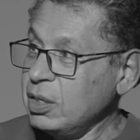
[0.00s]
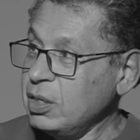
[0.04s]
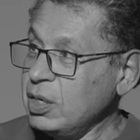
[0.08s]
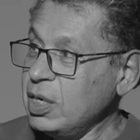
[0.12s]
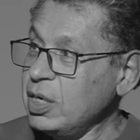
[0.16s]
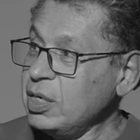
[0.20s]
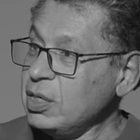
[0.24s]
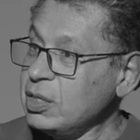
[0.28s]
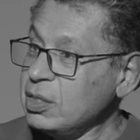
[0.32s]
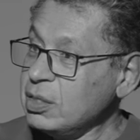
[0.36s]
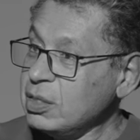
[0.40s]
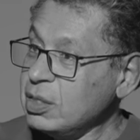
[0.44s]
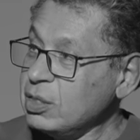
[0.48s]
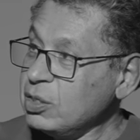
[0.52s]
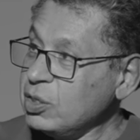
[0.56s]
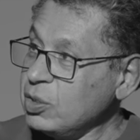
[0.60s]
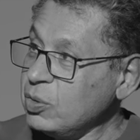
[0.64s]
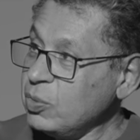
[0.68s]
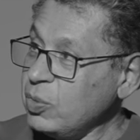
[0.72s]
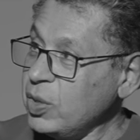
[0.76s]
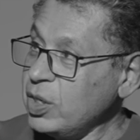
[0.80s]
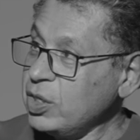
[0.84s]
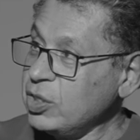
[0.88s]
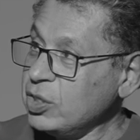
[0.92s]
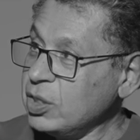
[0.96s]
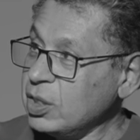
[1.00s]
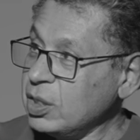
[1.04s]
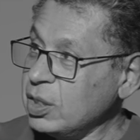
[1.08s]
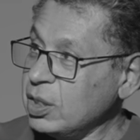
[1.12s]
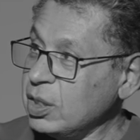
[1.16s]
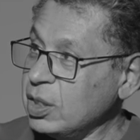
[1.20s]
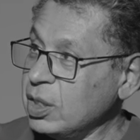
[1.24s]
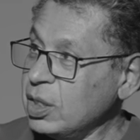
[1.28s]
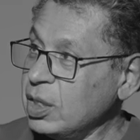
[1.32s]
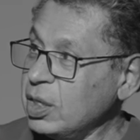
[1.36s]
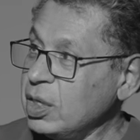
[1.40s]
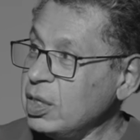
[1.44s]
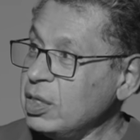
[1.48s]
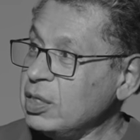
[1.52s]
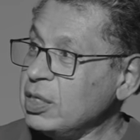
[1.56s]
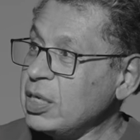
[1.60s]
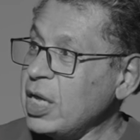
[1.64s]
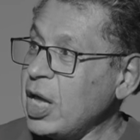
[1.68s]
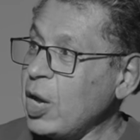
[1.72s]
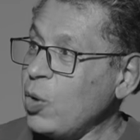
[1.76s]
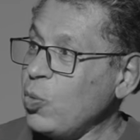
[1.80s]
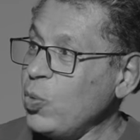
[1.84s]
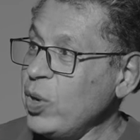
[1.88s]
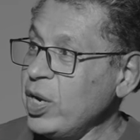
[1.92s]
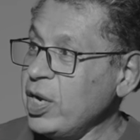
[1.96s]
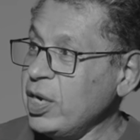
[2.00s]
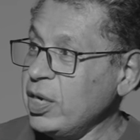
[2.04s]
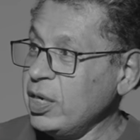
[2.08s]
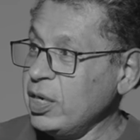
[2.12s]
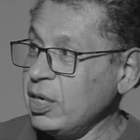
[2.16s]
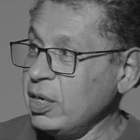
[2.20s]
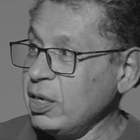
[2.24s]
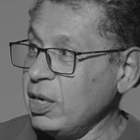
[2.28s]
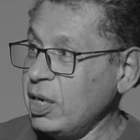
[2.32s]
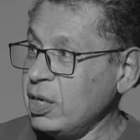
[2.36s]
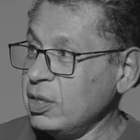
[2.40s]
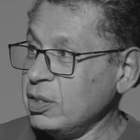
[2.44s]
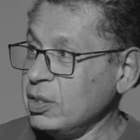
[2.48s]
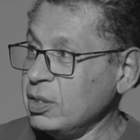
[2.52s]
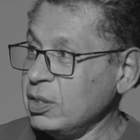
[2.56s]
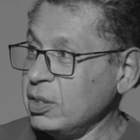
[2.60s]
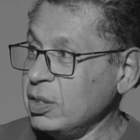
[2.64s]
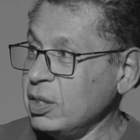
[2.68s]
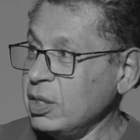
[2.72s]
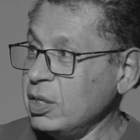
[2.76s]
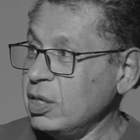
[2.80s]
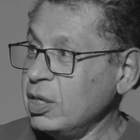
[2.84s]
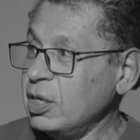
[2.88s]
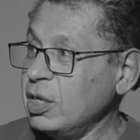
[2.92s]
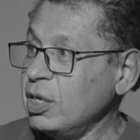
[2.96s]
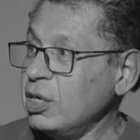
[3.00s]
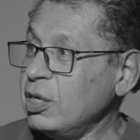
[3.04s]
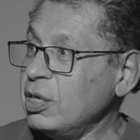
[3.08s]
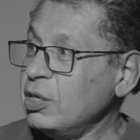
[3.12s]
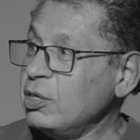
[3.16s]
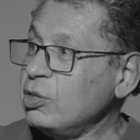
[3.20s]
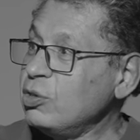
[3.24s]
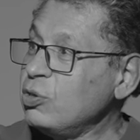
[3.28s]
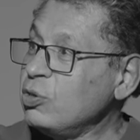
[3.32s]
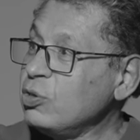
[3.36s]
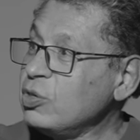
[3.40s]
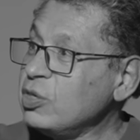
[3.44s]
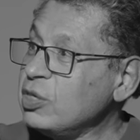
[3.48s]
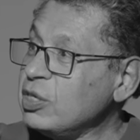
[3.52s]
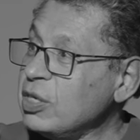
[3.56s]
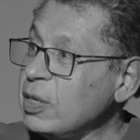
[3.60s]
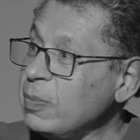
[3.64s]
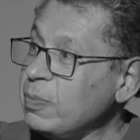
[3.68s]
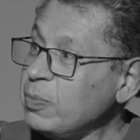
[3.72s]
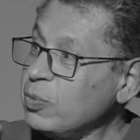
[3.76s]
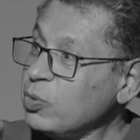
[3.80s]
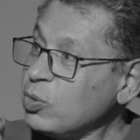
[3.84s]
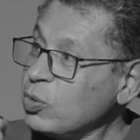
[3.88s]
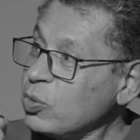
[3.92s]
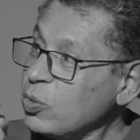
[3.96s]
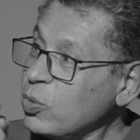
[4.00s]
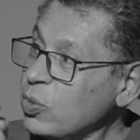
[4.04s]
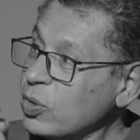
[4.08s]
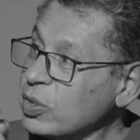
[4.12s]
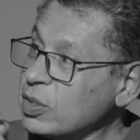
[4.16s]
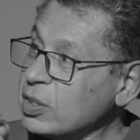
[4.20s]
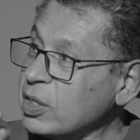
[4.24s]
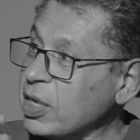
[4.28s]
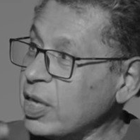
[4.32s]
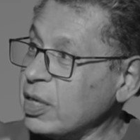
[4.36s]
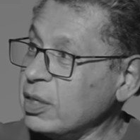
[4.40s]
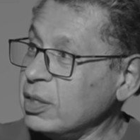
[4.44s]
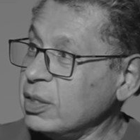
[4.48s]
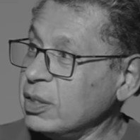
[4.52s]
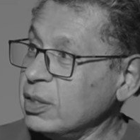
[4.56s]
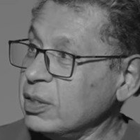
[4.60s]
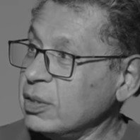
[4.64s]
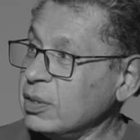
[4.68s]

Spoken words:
this situation is awakening us to step towards that.